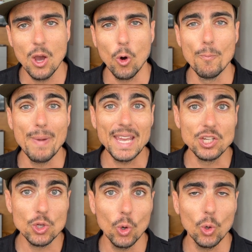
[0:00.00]
or make
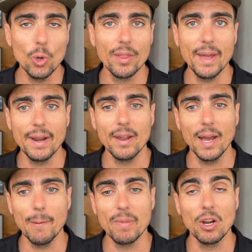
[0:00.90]
sure that
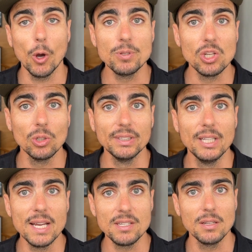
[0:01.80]
an obstacle
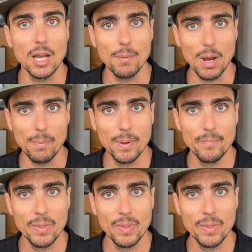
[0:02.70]
doesn't come up.